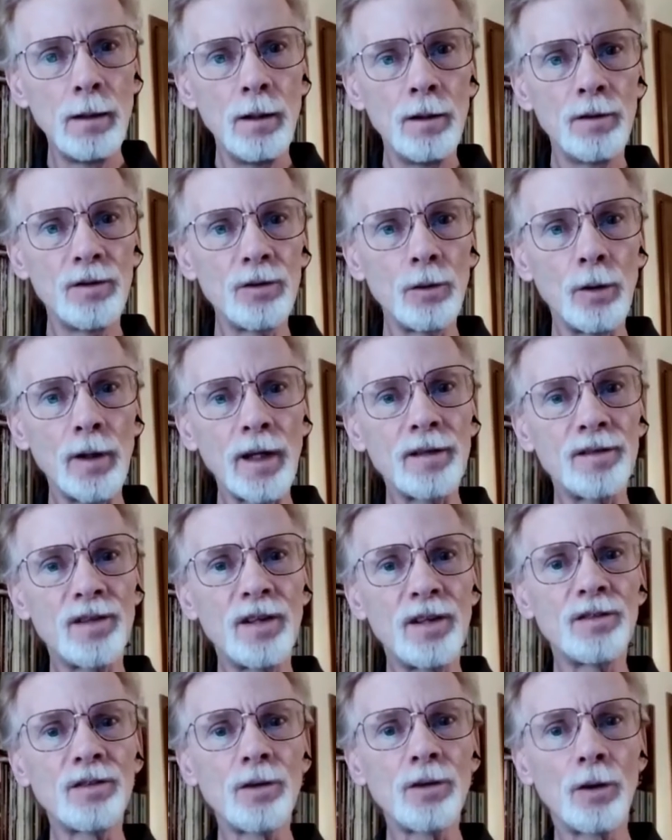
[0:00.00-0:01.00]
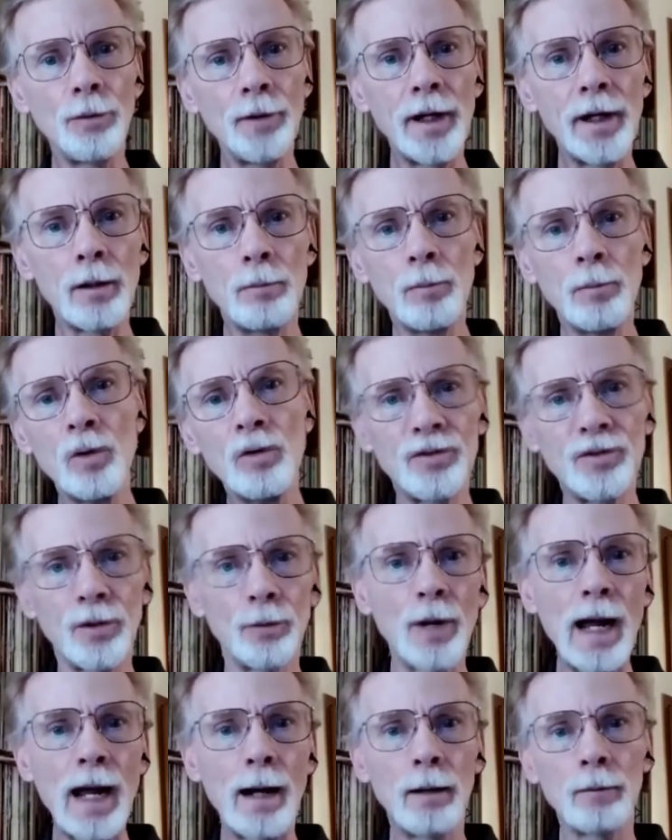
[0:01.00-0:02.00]
so as his career moved
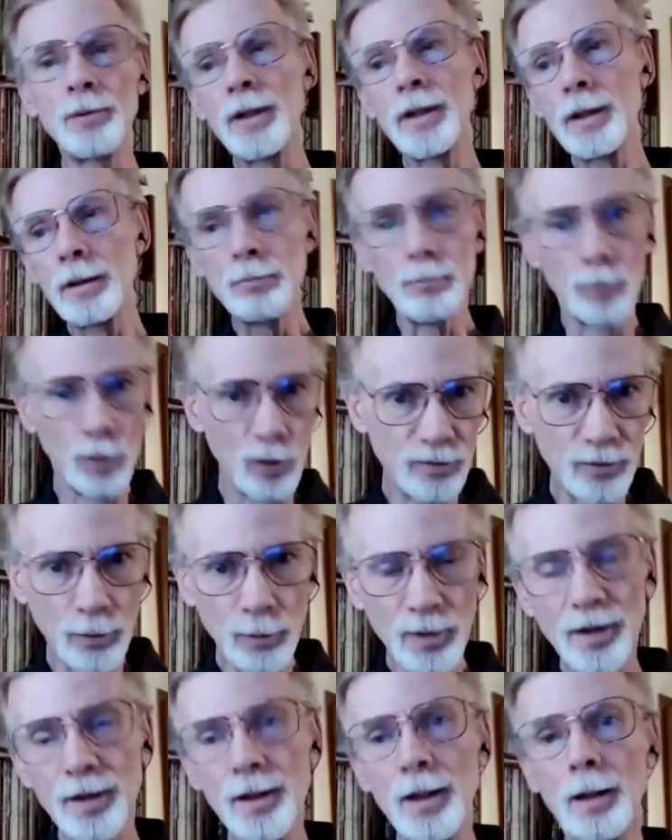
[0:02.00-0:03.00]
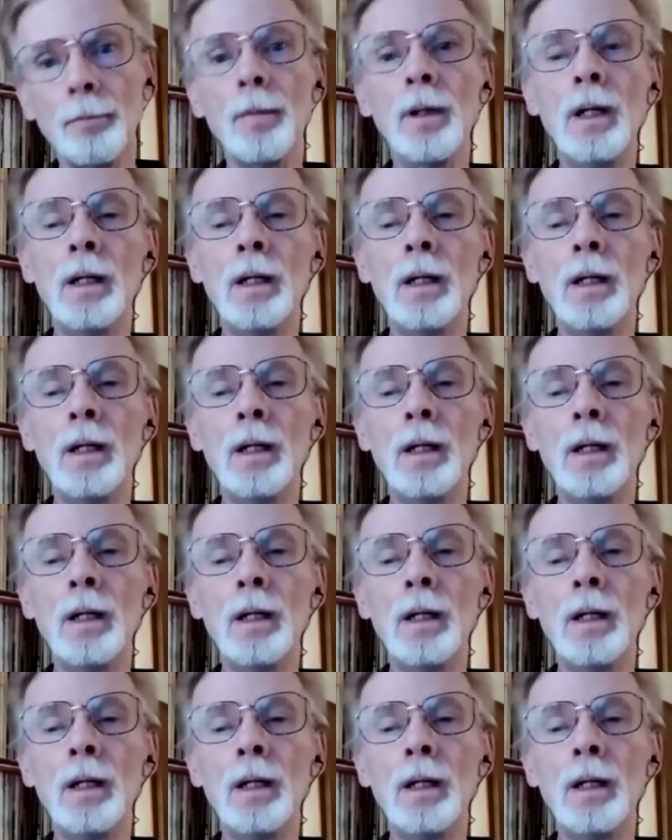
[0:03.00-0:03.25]
around, we moved with him.